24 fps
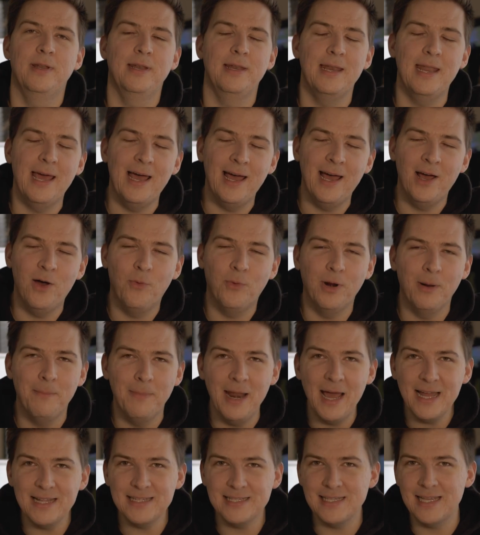Now, what I'm
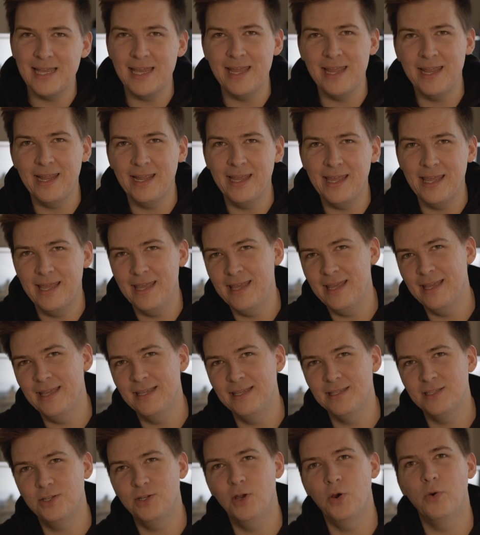not saying
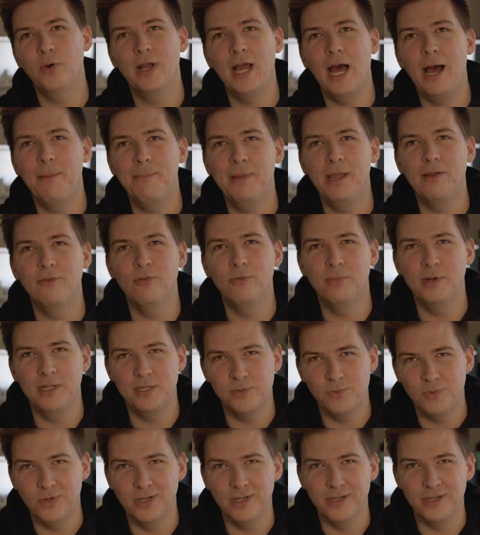is go copy everybody's
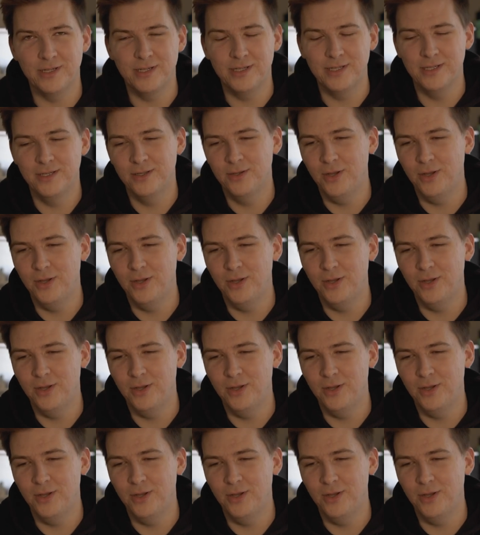work.